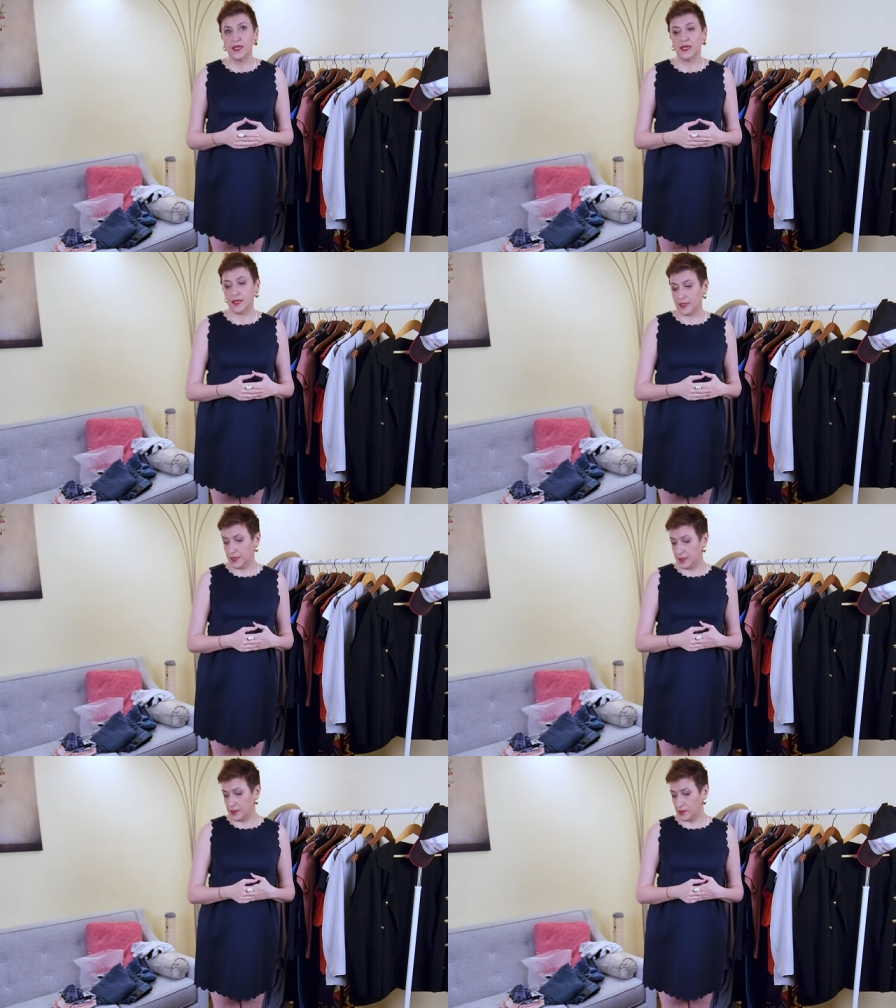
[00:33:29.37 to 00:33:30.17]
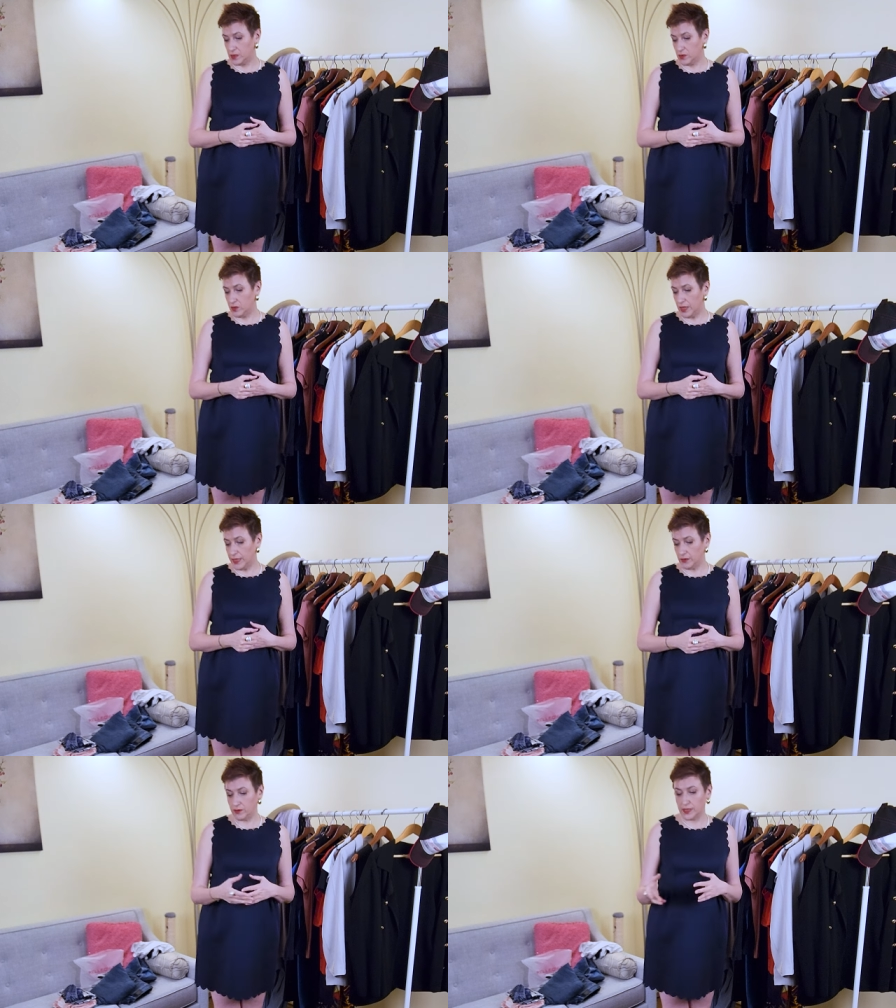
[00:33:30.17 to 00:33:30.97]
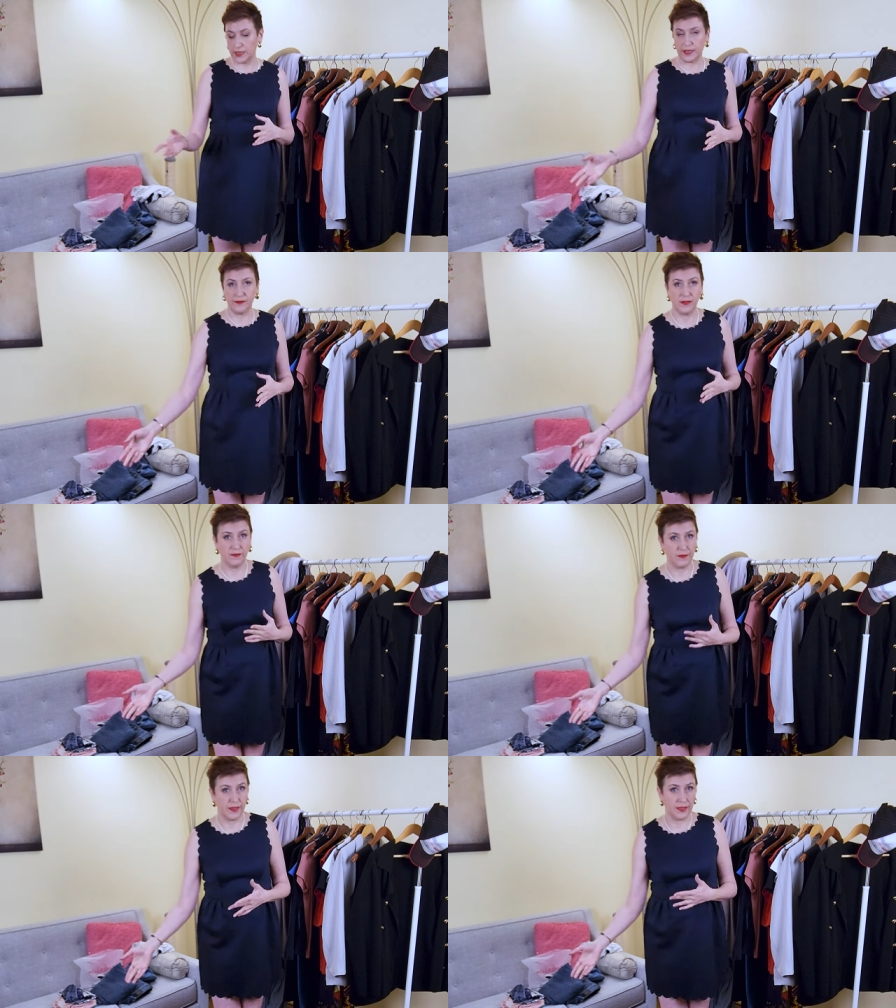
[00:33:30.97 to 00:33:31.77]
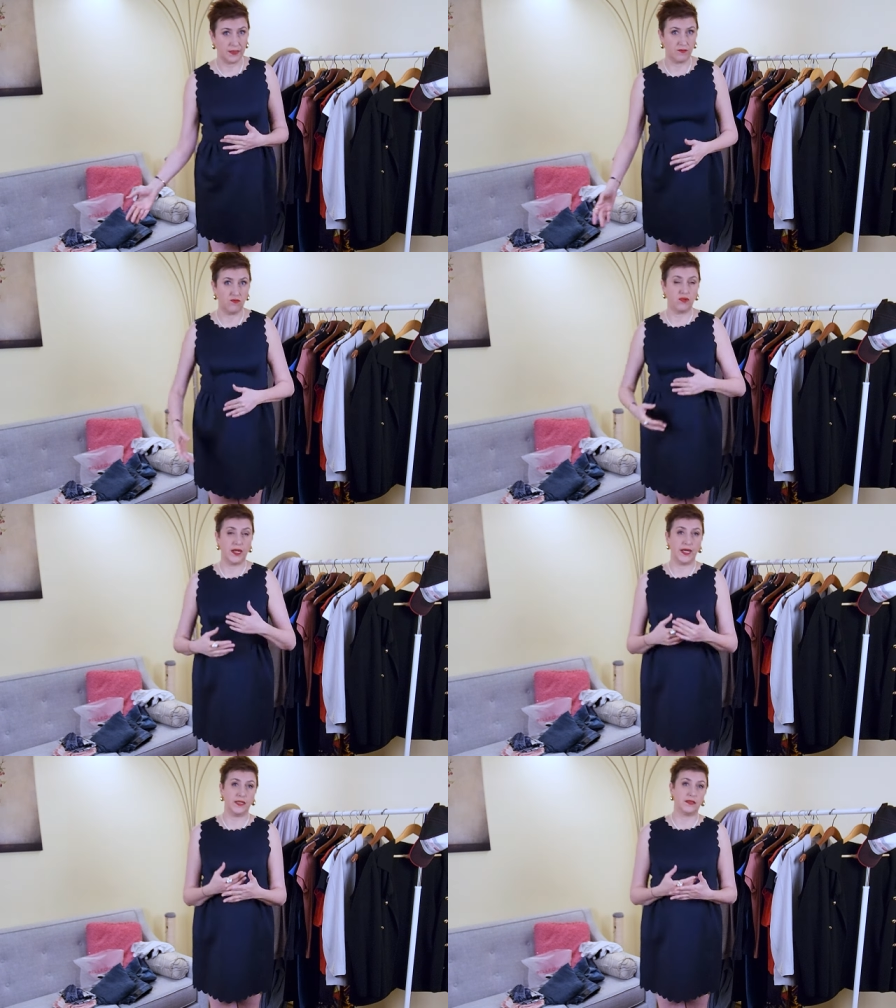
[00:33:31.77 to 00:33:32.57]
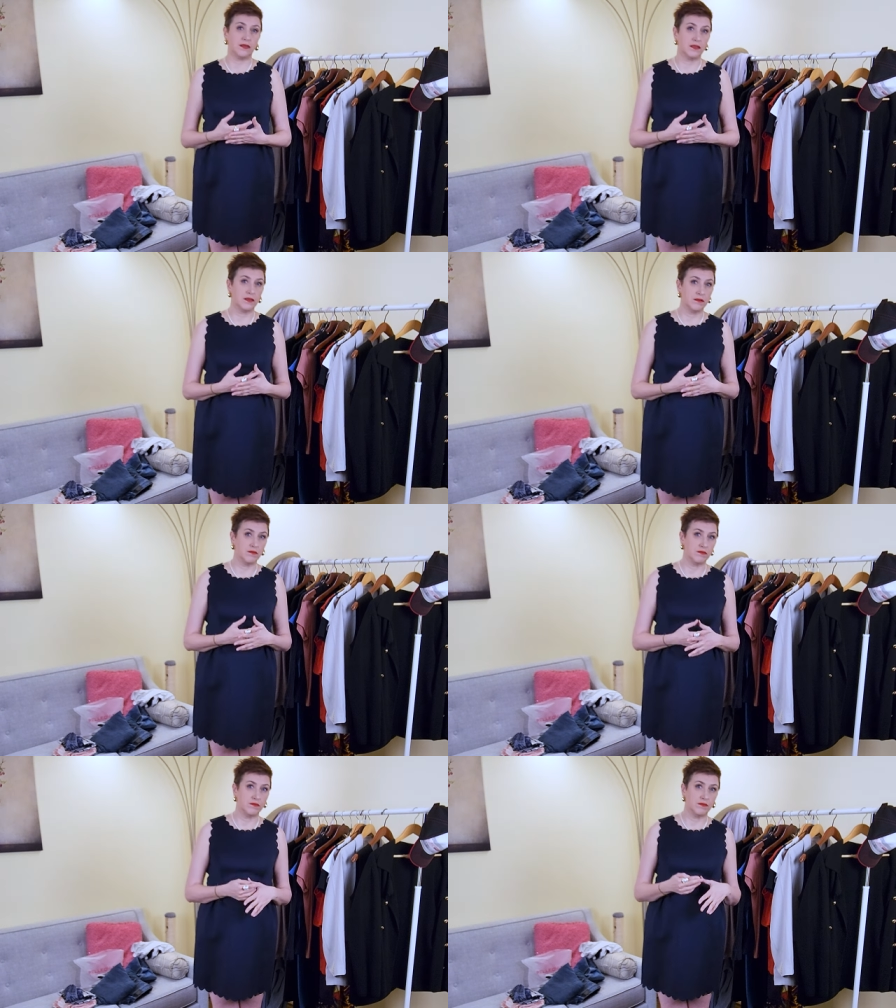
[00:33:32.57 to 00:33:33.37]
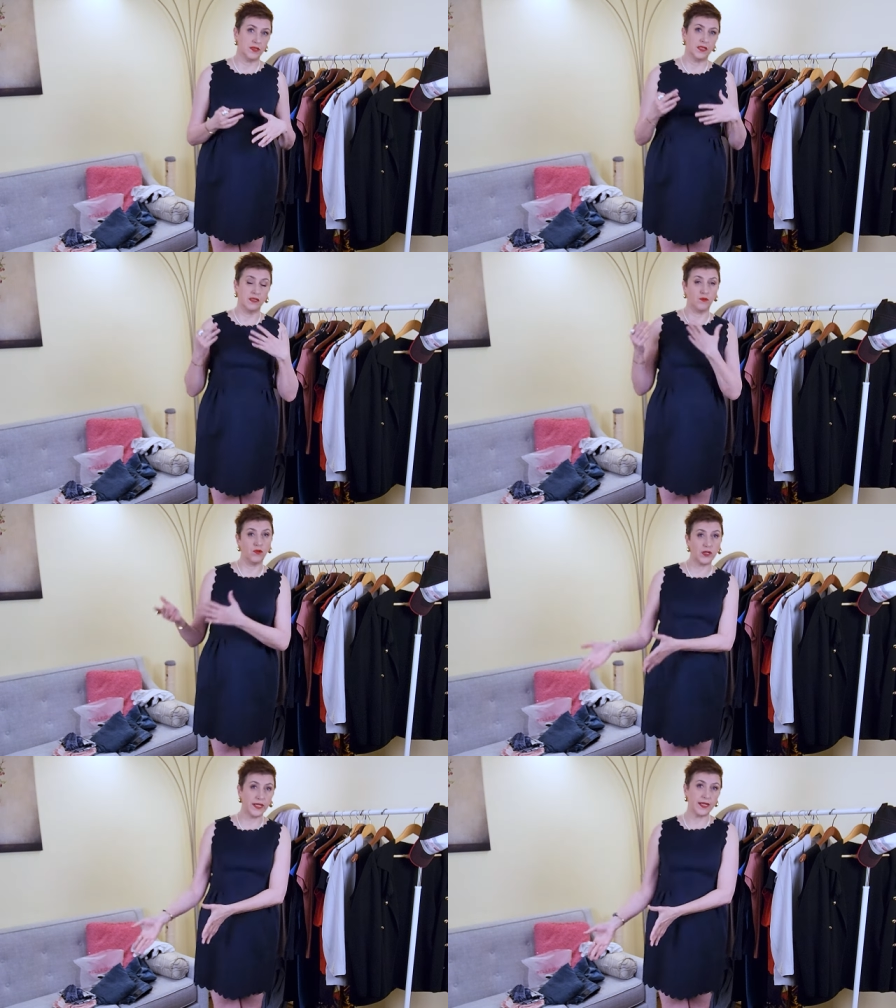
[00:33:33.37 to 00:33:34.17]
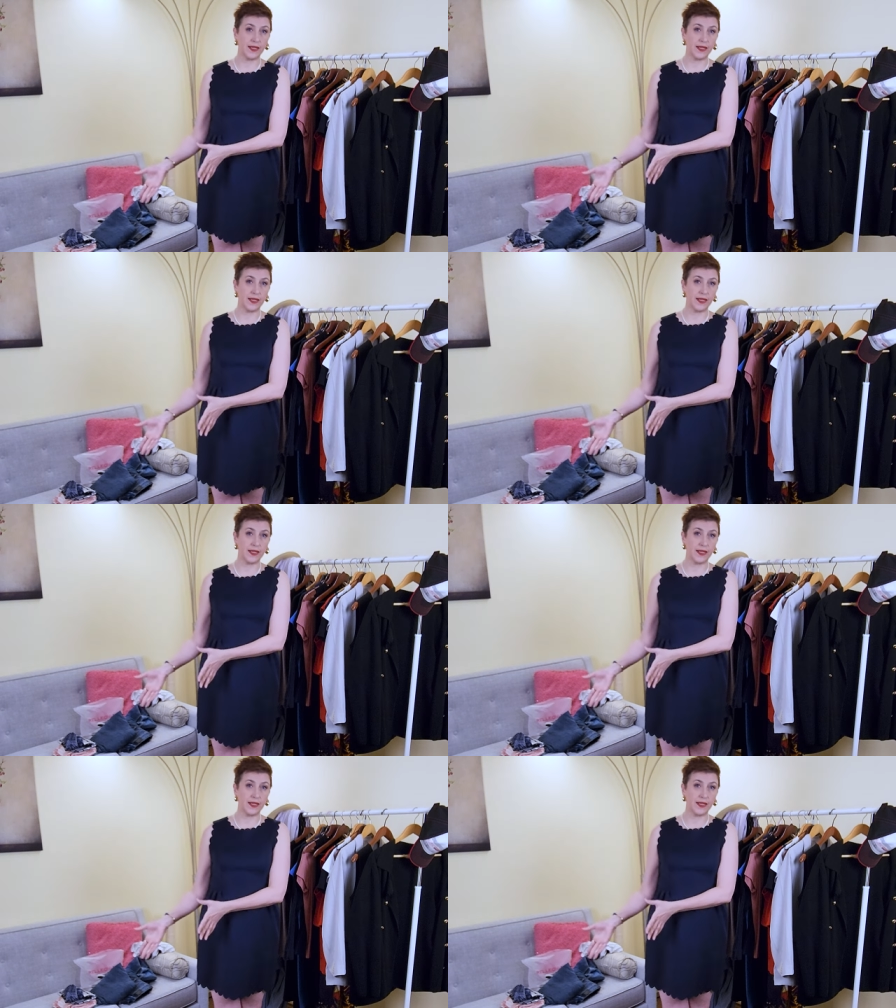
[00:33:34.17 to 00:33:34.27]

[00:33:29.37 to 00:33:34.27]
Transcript: Uh, so I don't think I will wear it right in the morning.